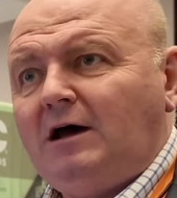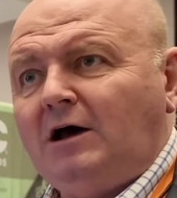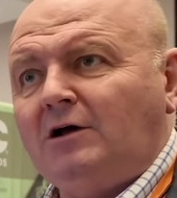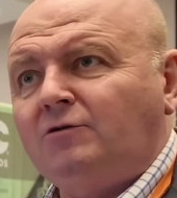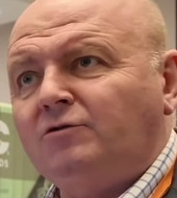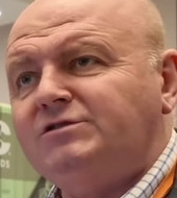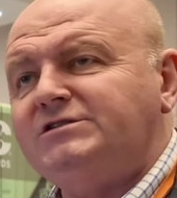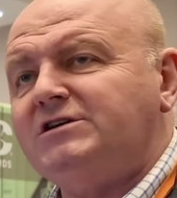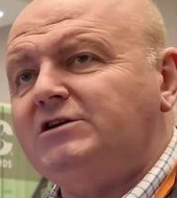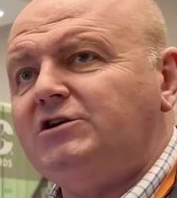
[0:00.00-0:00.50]

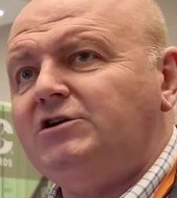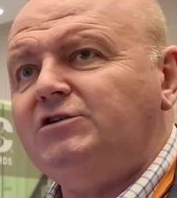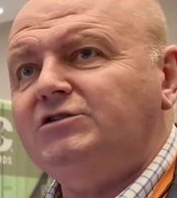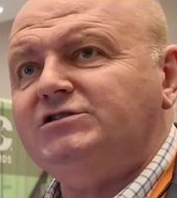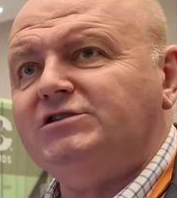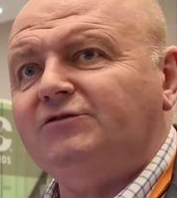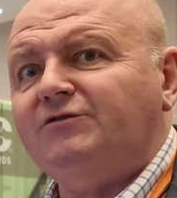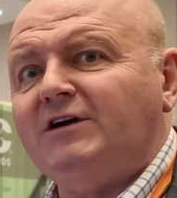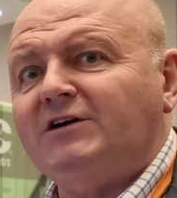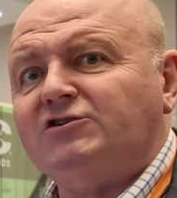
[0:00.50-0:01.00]
and also use
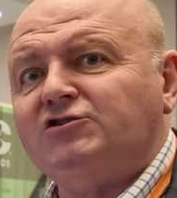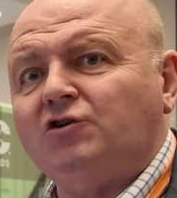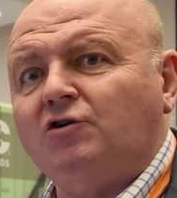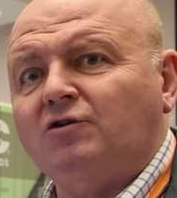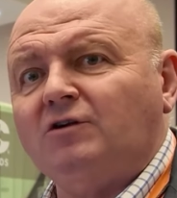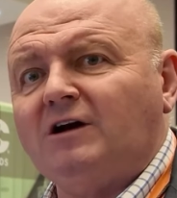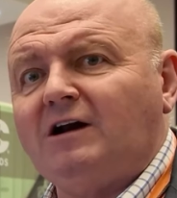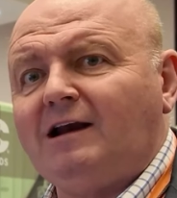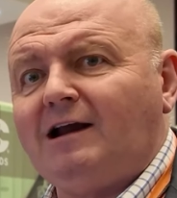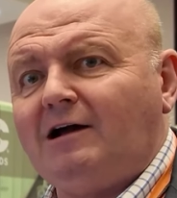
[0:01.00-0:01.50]
the
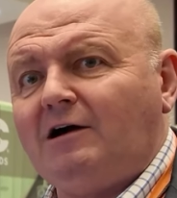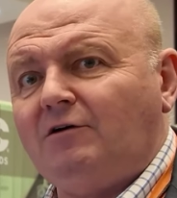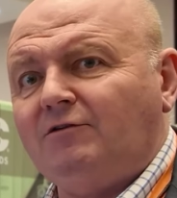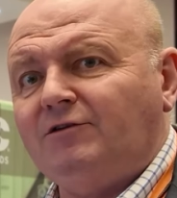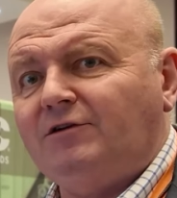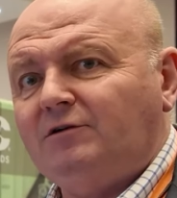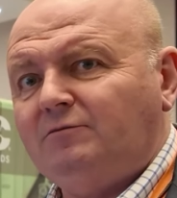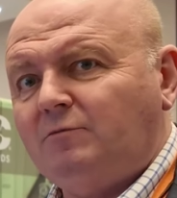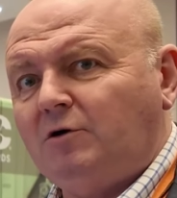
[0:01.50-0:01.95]
Victron cloud